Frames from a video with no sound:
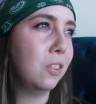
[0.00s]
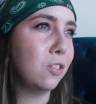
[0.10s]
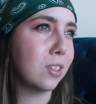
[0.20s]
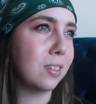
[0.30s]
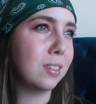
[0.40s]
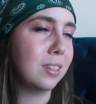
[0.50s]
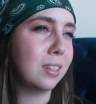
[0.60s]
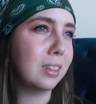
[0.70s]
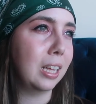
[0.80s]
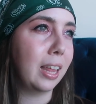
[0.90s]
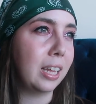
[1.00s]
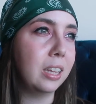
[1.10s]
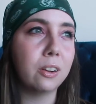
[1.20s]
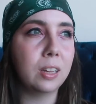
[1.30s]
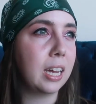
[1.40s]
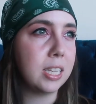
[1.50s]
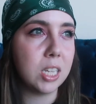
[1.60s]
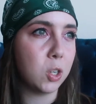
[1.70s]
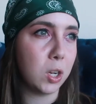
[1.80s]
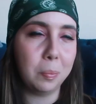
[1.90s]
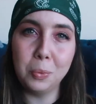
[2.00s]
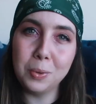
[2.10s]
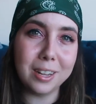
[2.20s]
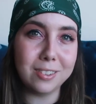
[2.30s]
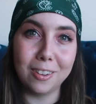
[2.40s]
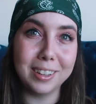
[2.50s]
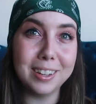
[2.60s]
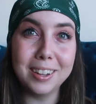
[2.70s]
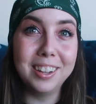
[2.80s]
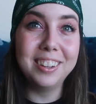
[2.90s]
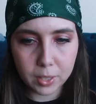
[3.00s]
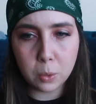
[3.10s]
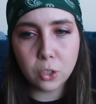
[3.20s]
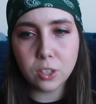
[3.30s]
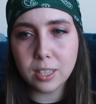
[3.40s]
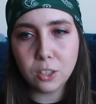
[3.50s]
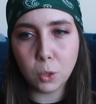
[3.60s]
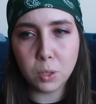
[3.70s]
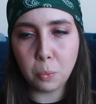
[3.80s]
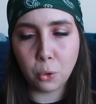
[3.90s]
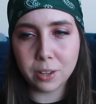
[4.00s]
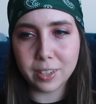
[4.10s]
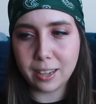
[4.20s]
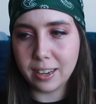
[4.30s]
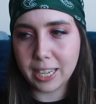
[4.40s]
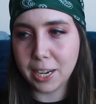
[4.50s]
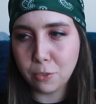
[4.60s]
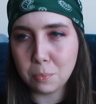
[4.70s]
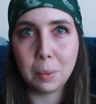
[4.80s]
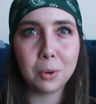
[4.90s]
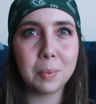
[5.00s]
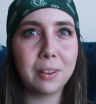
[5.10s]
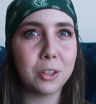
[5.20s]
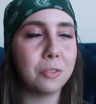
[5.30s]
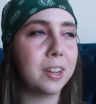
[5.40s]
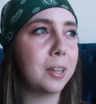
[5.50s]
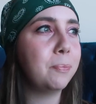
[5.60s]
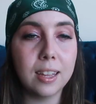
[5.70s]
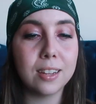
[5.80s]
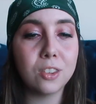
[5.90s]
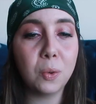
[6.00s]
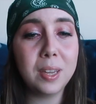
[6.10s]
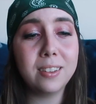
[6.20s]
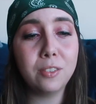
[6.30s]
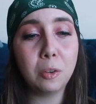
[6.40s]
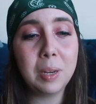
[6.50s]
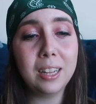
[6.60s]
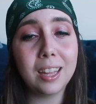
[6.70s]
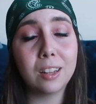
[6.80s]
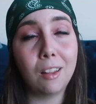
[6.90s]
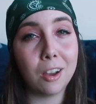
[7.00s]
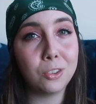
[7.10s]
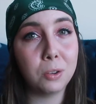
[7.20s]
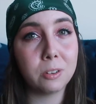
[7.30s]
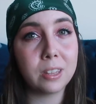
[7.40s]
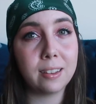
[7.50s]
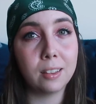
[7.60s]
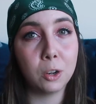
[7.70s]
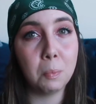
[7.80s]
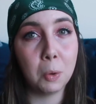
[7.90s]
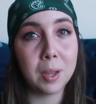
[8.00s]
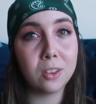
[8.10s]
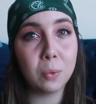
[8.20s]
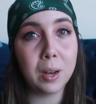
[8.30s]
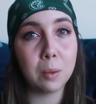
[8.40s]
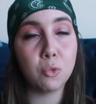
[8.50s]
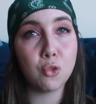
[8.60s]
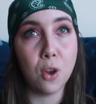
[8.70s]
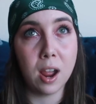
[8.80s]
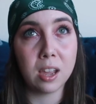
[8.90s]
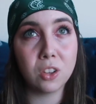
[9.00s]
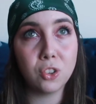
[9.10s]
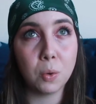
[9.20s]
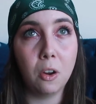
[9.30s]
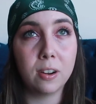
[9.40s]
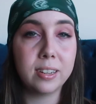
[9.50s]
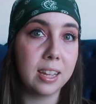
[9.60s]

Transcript: just that like literally I teared up when I saw it. It was just like so supportive and kind. I can't even remember. I'm gonna have to go find it. And it's so easy for me to like gloss over these little moments when I'm trying so hard to